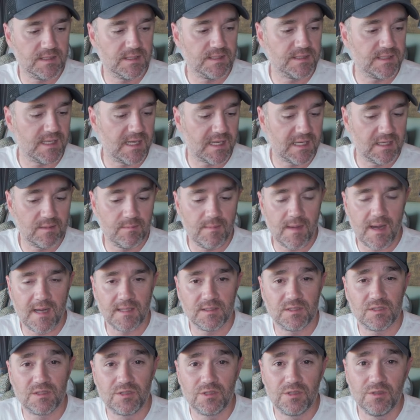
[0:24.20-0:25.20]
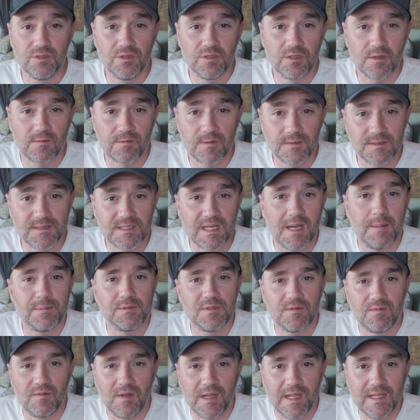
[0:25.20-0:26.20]
is I can mount two different types
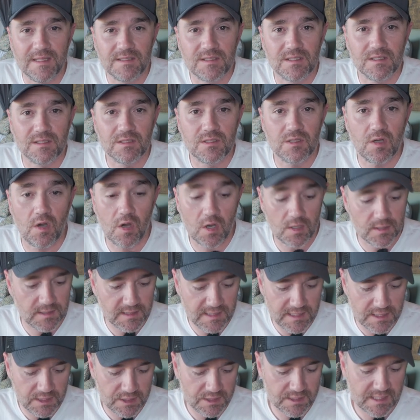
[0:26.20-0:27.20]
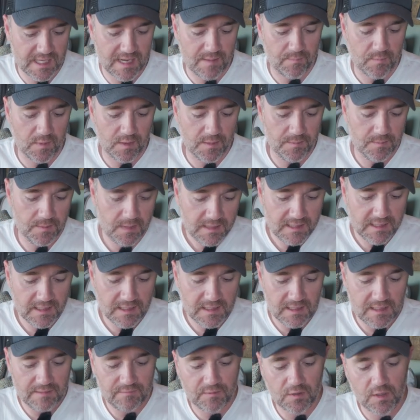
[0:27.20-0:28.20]
of lenses on each camera.
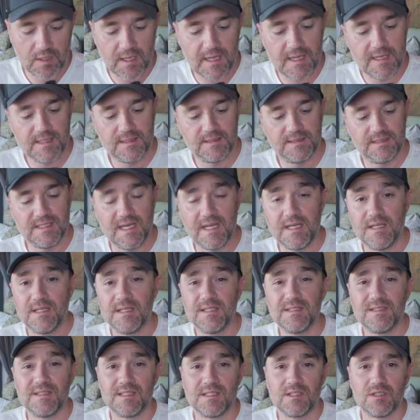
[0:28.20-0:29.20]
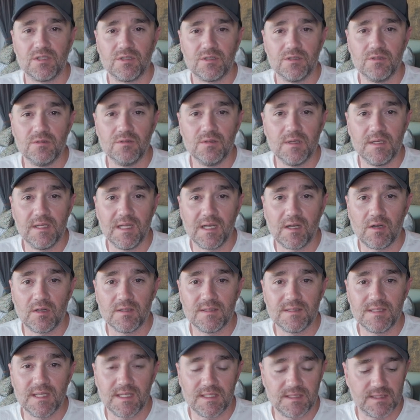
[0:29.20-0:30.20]
Here I've got a Z6 II, a Nikon
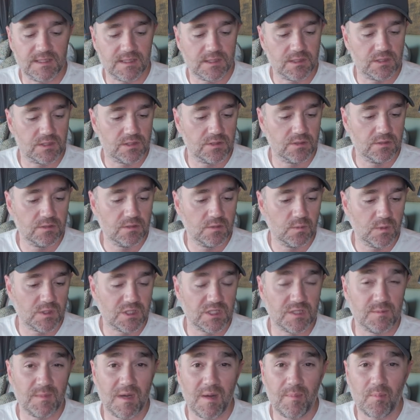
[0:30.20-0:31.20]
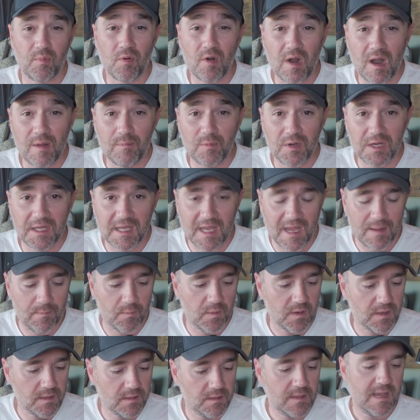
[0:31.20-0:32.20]
Z6 II, which is my primary
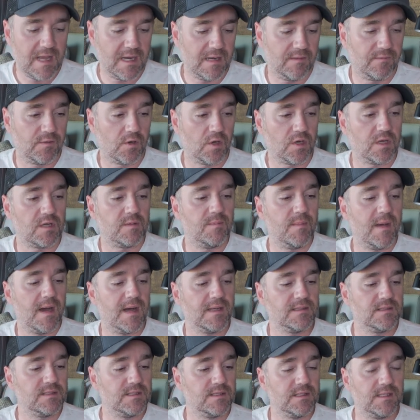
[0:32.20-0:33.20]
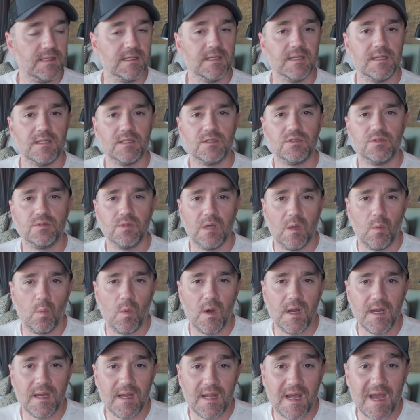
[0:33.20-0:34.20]
camera, and I've got it mounted here to a
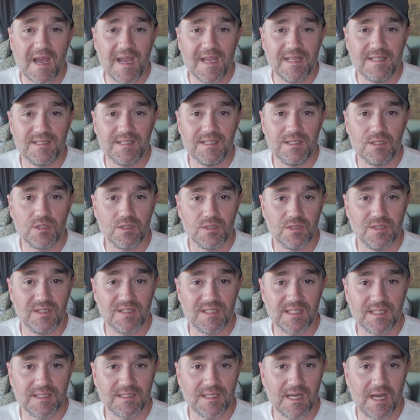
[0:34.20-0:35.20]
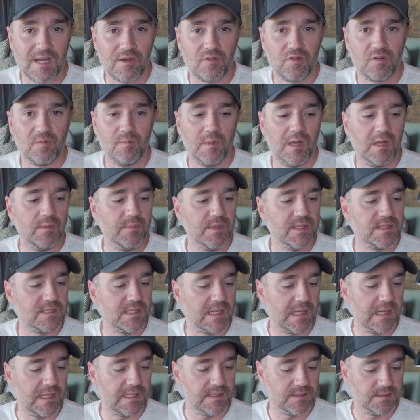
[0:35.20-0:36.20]
180 to 600 millimeter
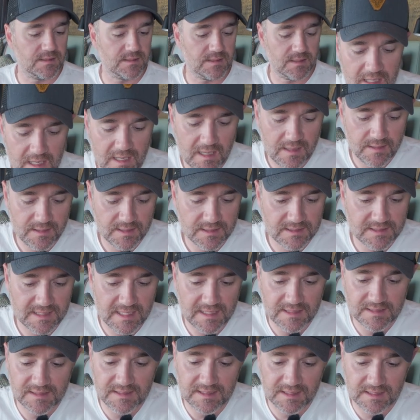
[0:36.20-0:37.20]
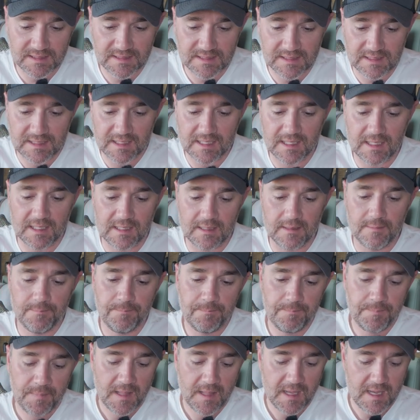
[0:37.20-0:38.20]
lens. Now the Z6 here
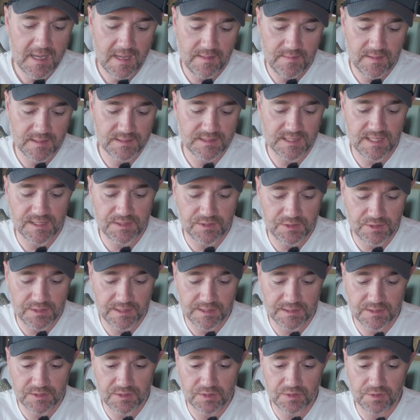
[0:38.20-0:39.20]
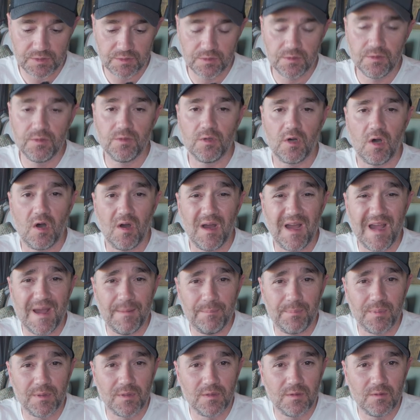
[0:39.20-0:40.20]
and the Z6 II are
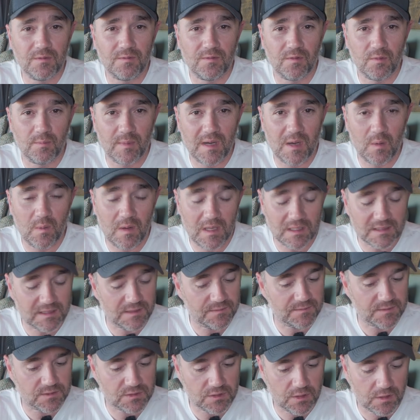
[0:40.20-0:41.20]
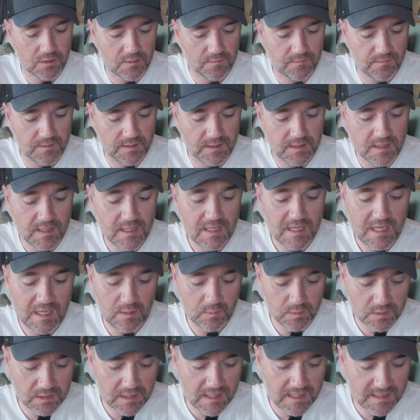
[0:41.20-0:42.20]
ample for my wildlife photography. I
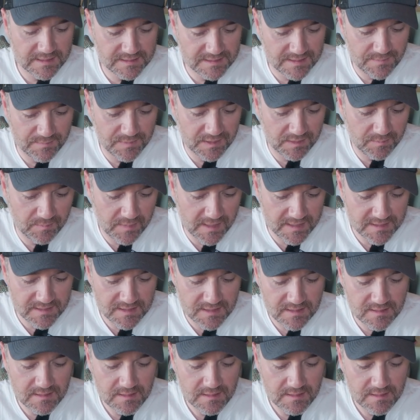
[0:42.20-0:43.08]
would like something better,